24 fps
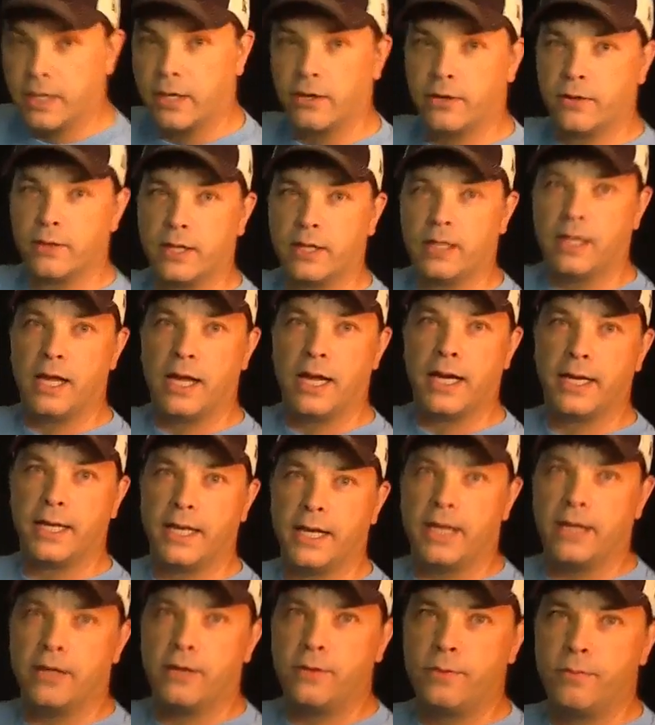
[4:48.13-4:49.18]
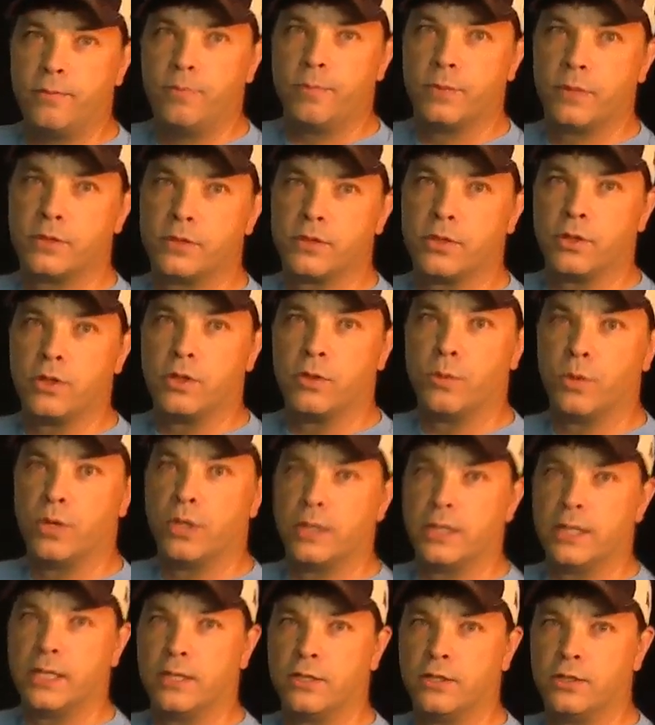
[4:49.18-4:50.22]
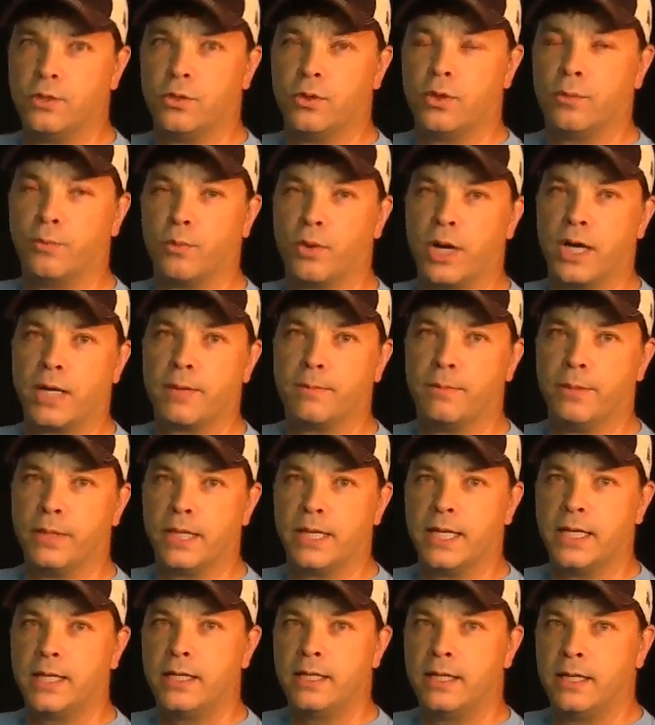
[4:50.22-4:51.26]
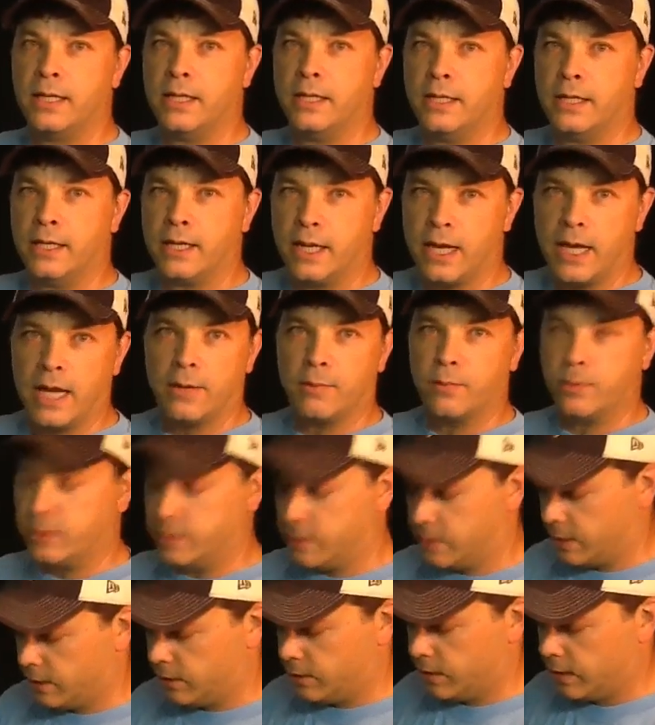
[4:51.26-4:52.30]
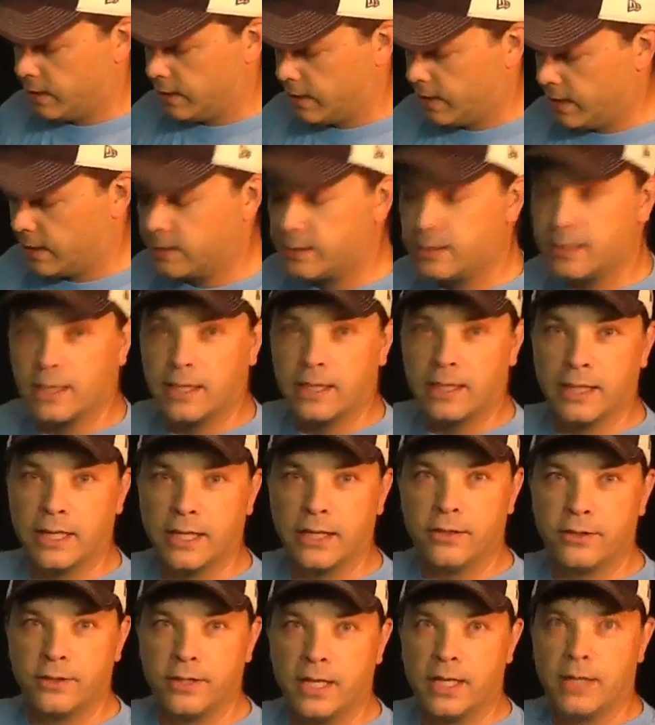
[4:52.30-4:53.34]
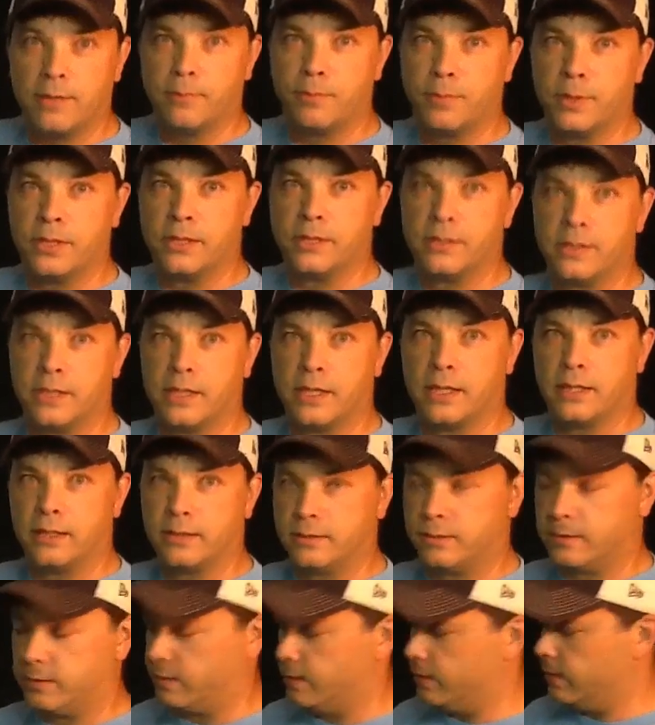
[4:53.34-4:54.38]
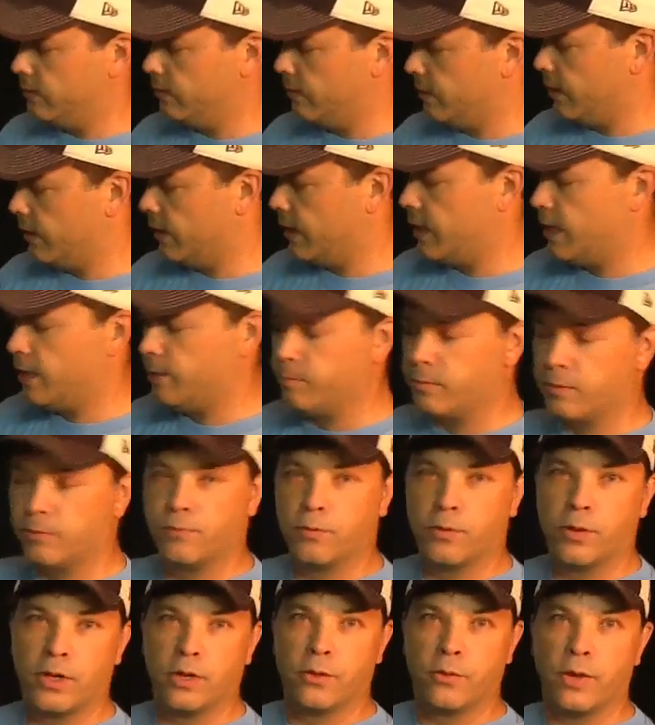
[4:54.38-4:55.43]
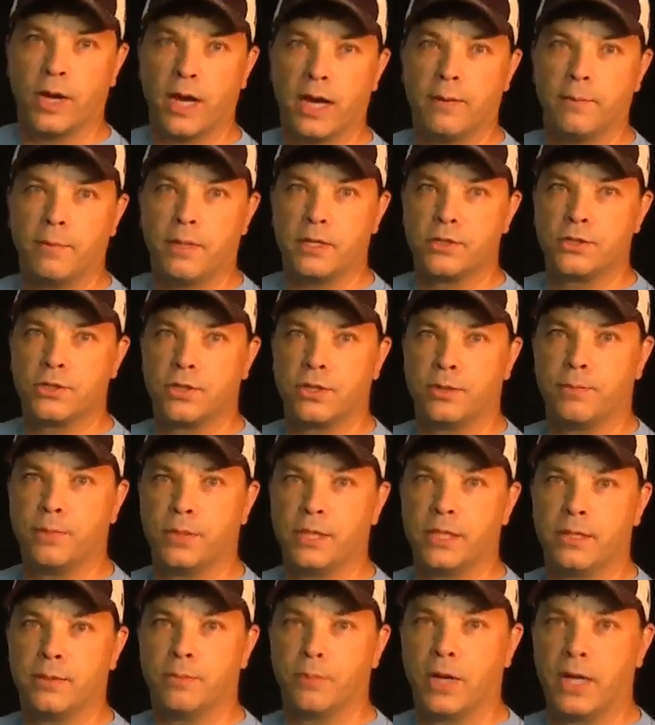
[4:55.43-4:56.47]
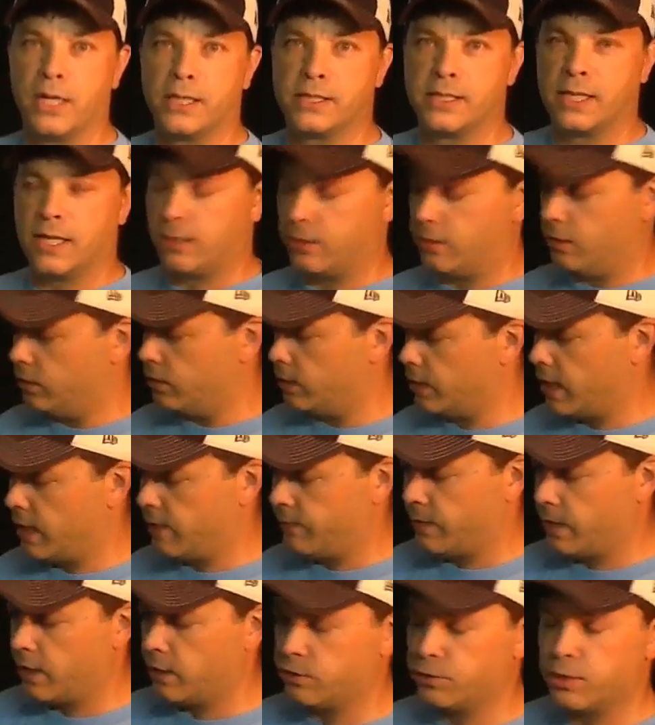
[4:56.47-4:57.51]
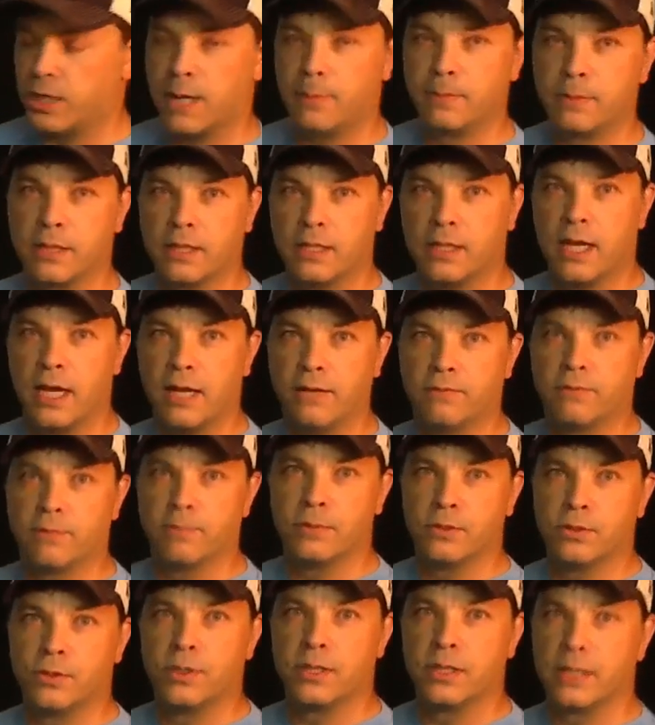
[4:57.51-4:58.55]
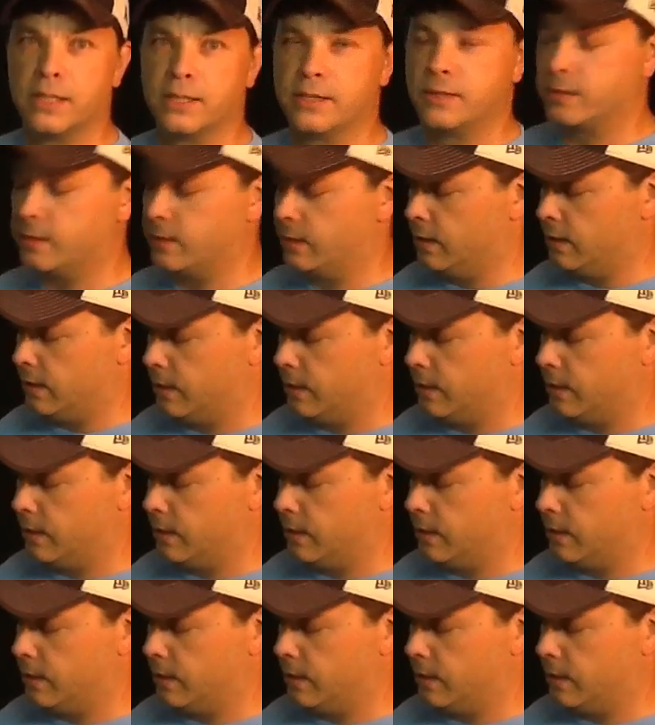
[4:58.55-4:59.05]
air in the line now, so you will need to do a brake bleed, and we'll touch on that at a later date. But again, before you ride, make sure you bleed the brakes out. You're going to have air trapped in the line from doing this,